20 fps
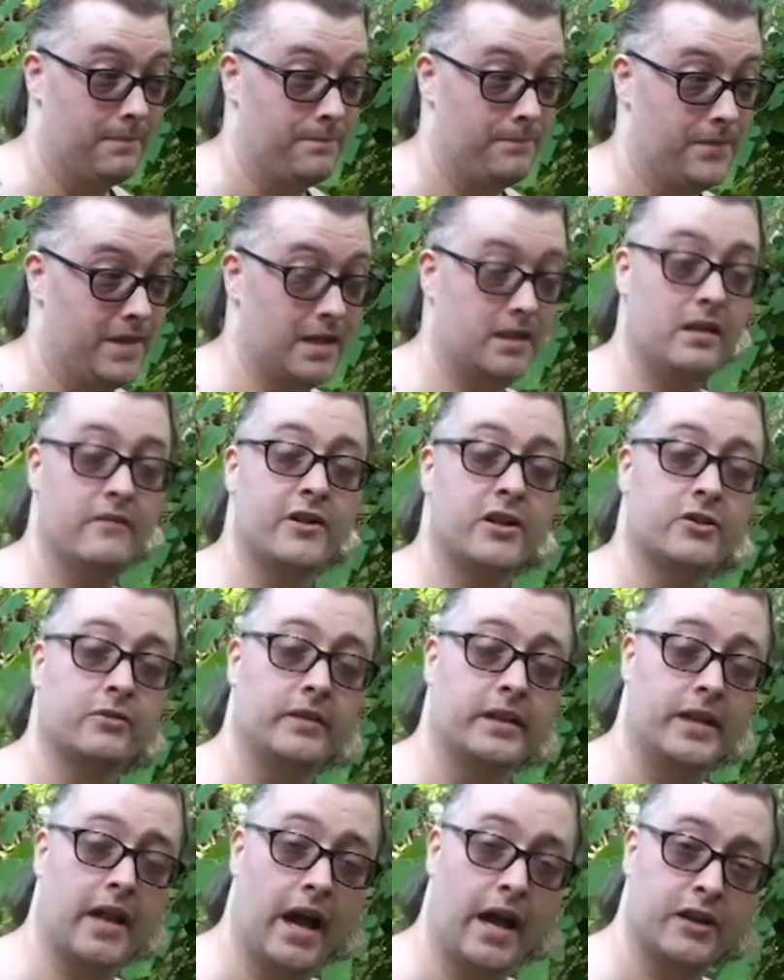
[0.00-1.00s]
it'll eventually
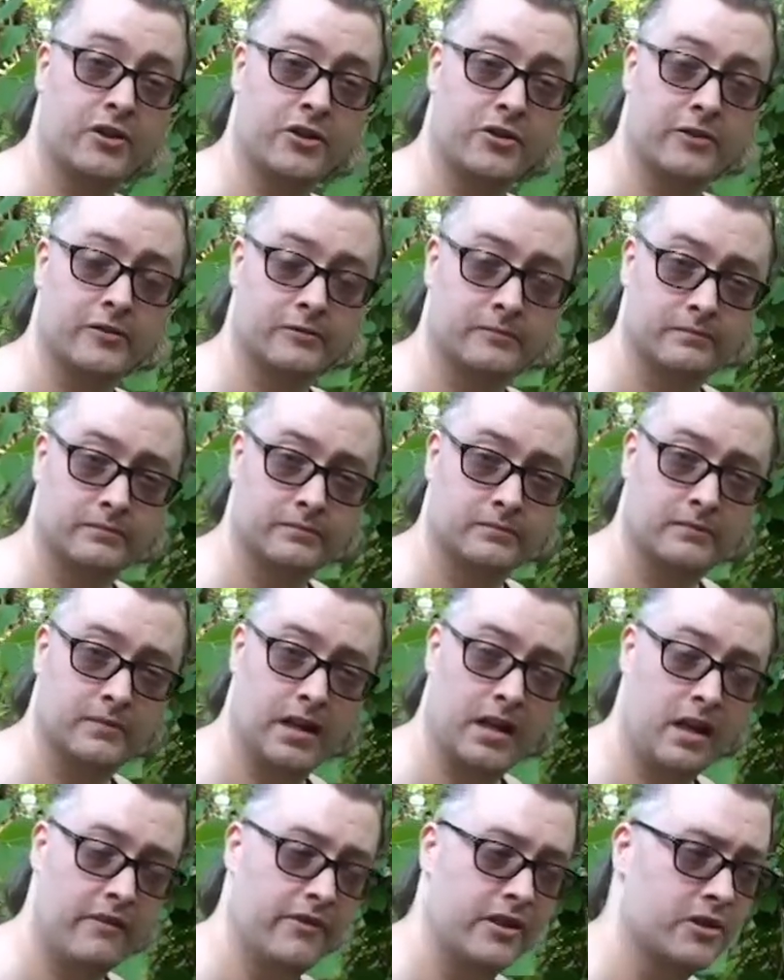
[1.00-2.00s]
catch, and
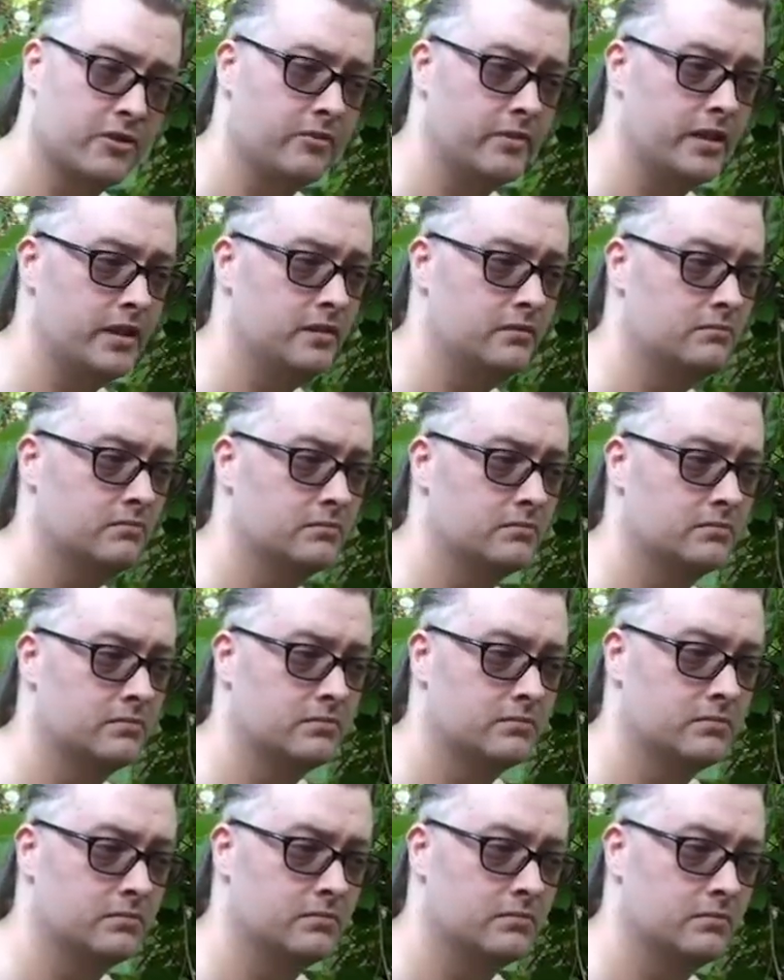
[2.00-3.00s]
I'll eventually
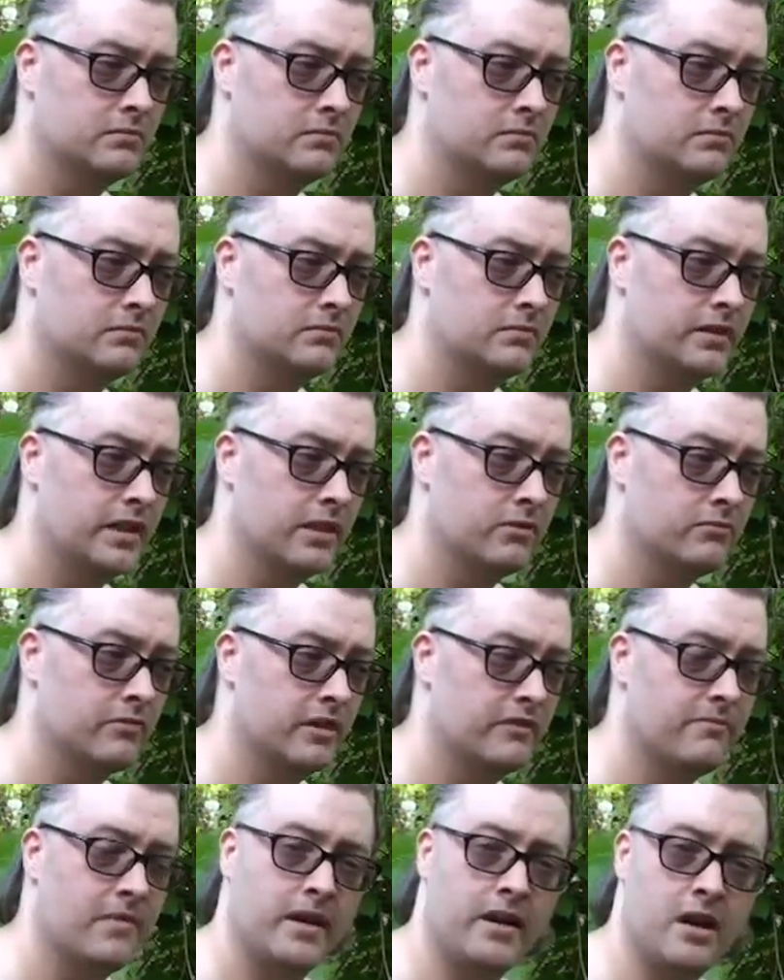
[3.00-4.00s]
get rid
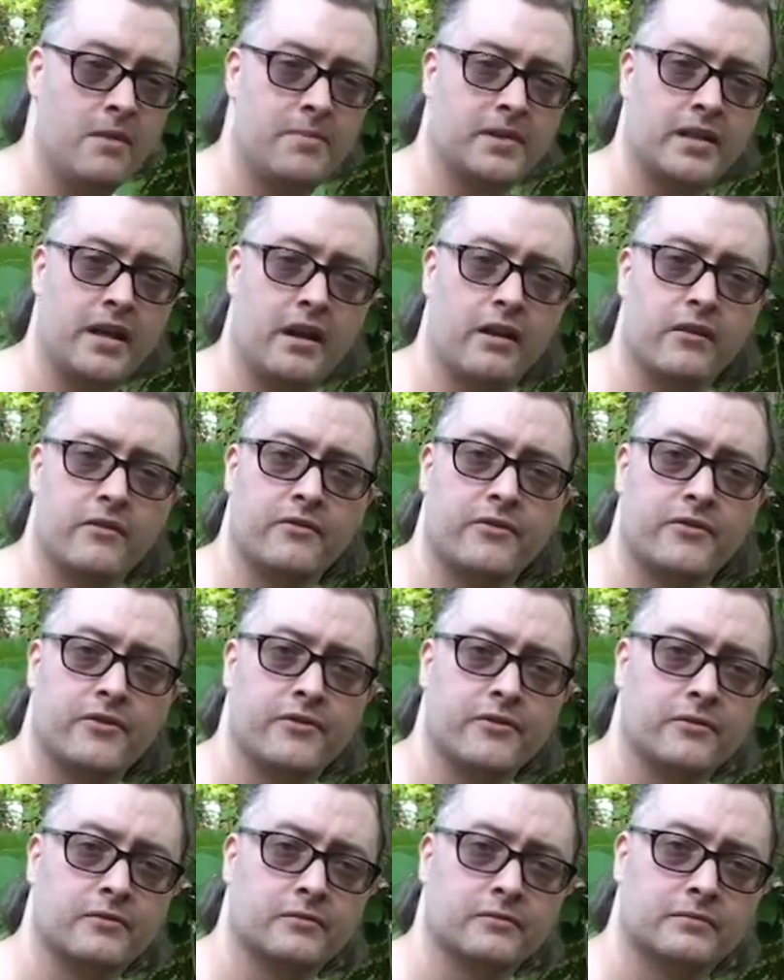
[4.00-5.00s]
of my air potatoes,
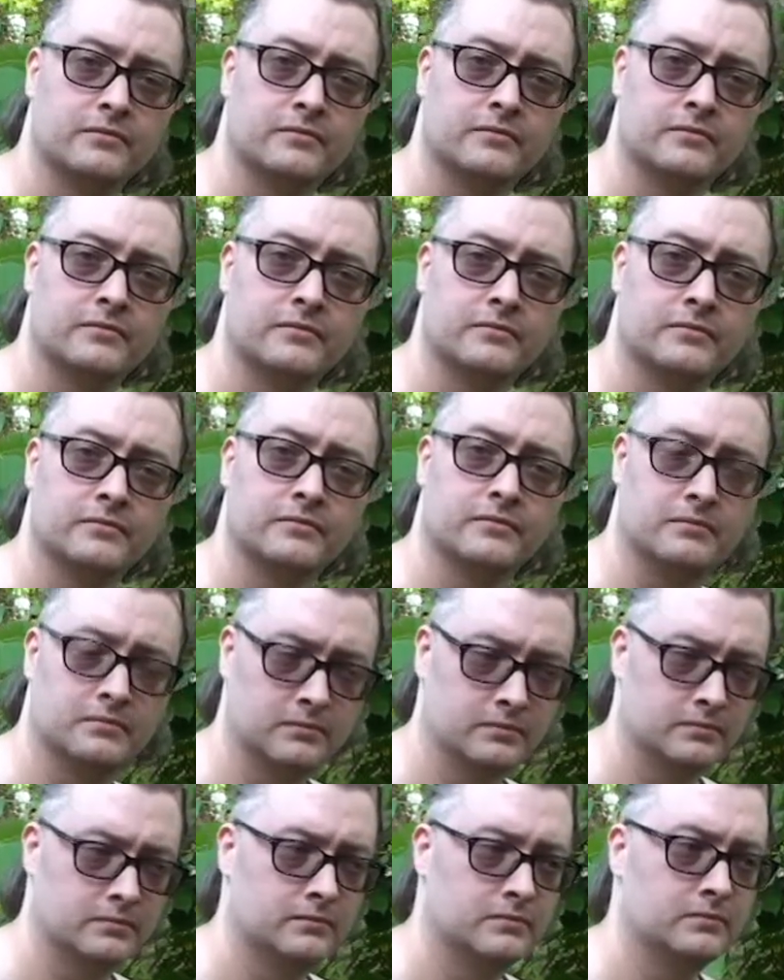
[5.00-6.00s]

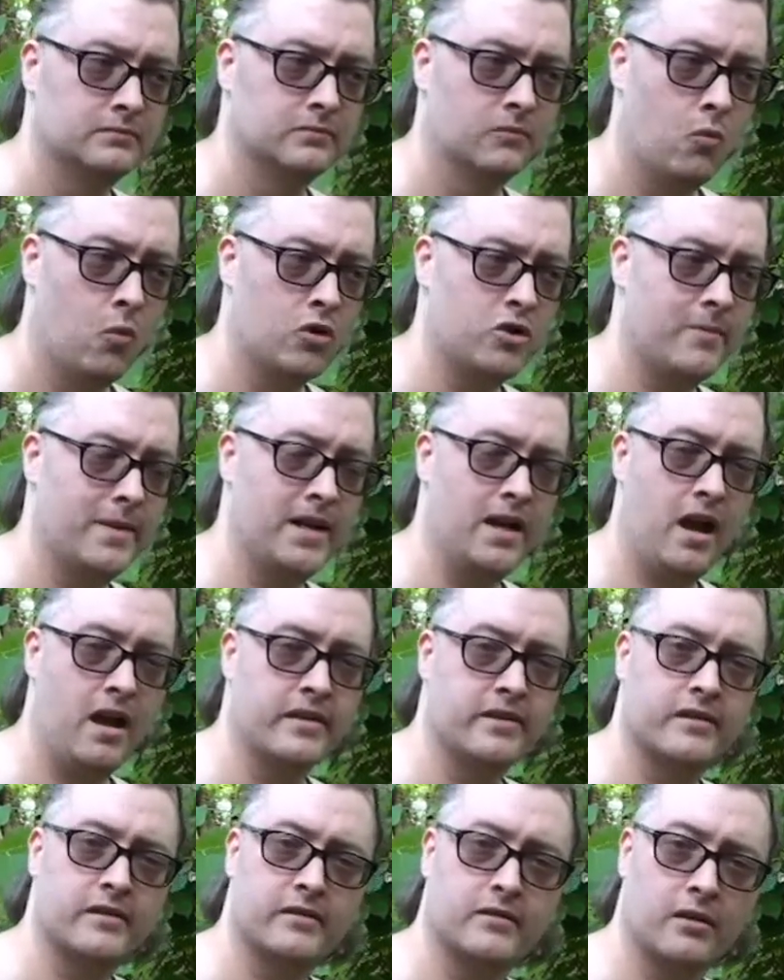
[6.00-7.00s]
which would be
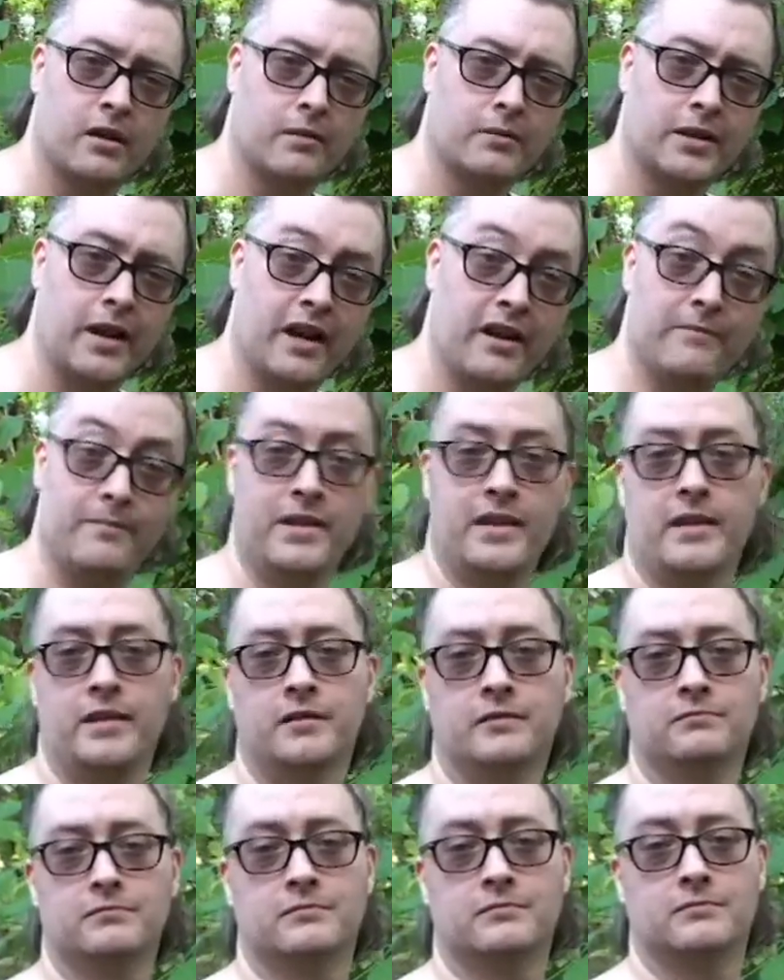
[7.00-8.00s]
nice. So I would kind of be
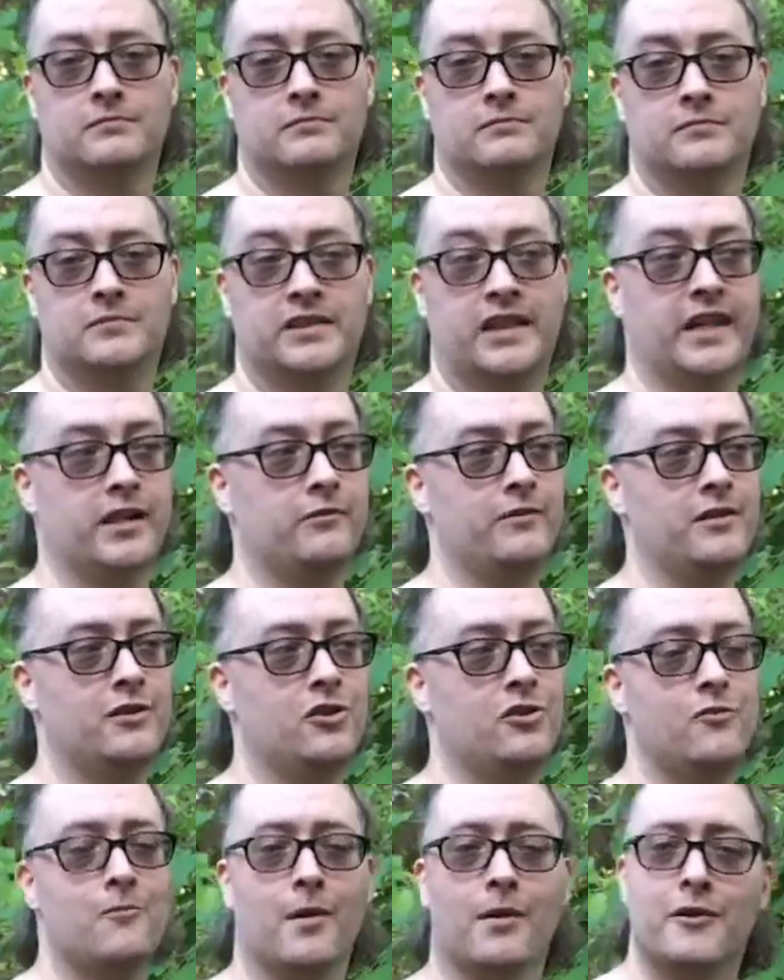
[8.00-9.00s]
killing
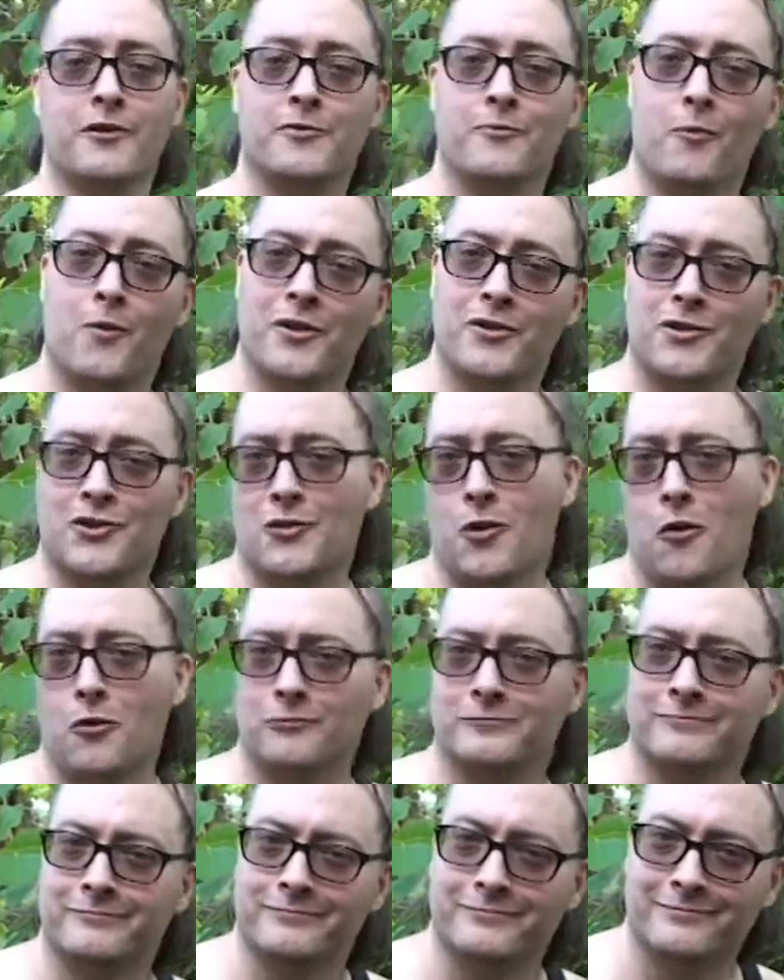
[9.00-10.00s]
two birds with one stone,
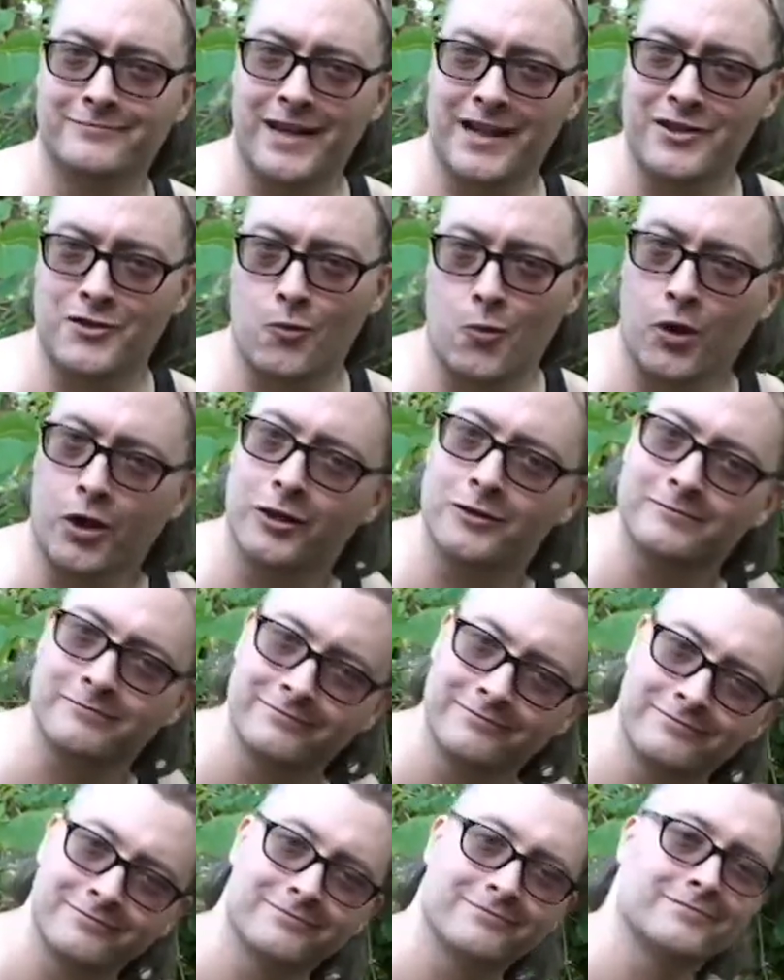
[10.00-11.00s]
as it were.
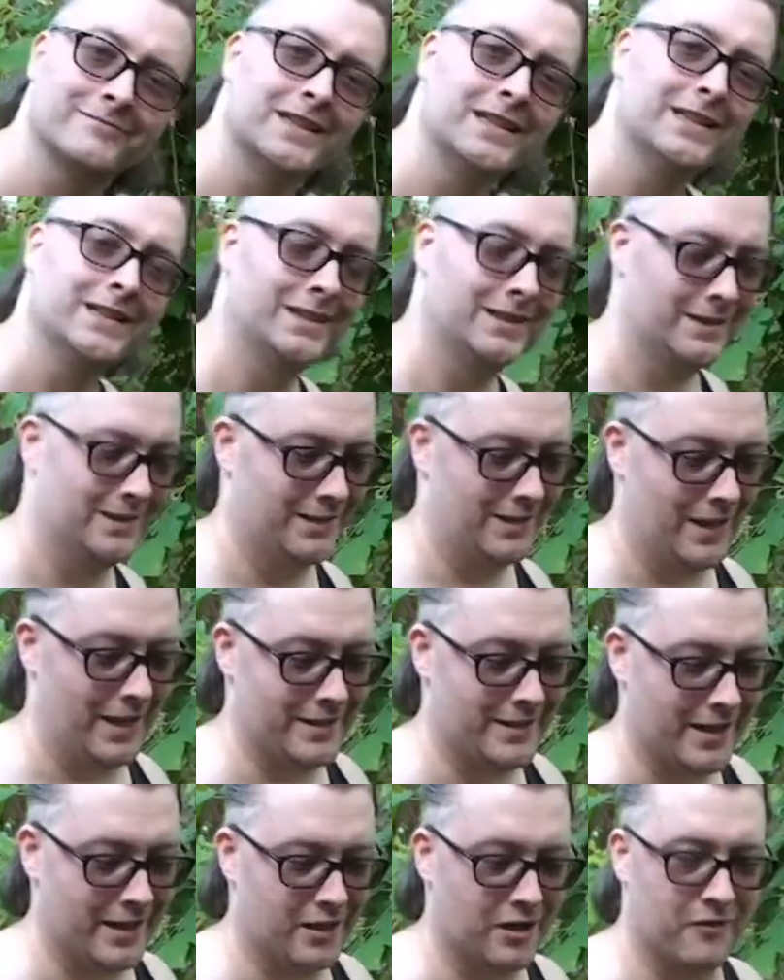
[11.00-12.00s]
I
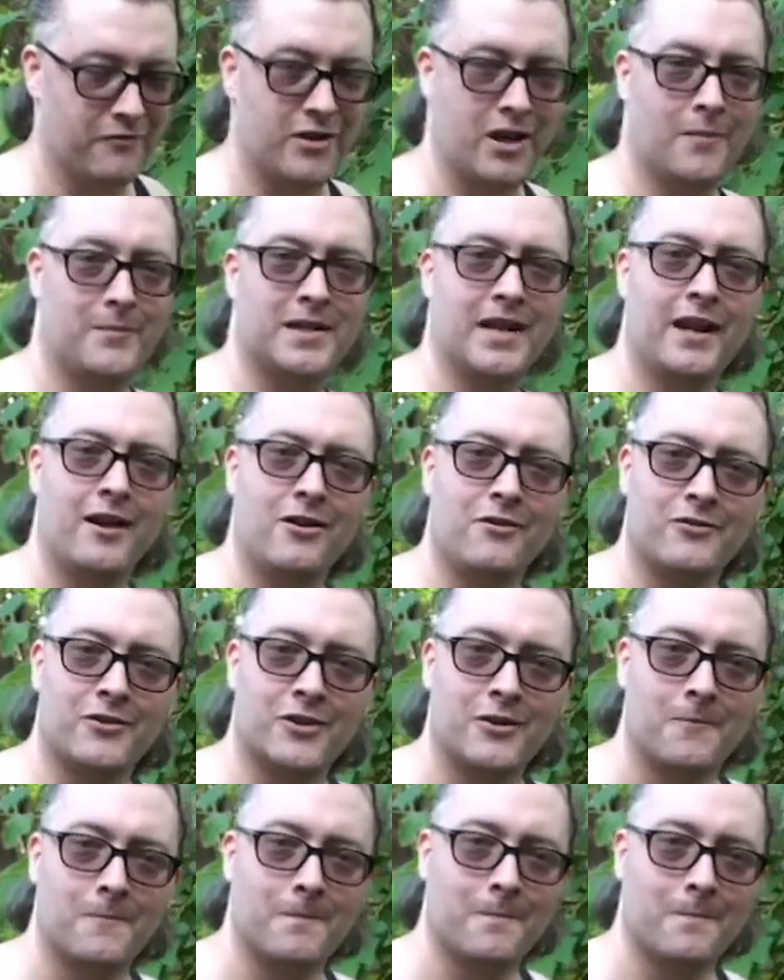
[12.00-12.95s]
take care of the air potatoes,